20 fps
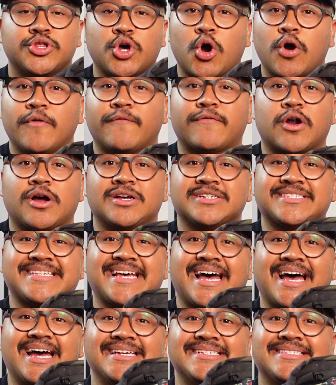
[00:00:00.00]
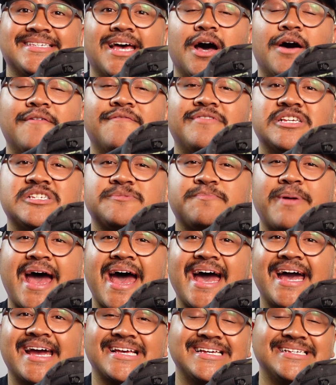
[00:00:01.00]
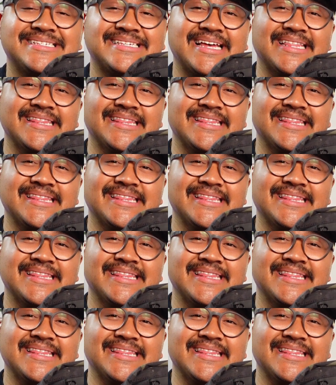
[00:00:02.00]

overall size of this pack is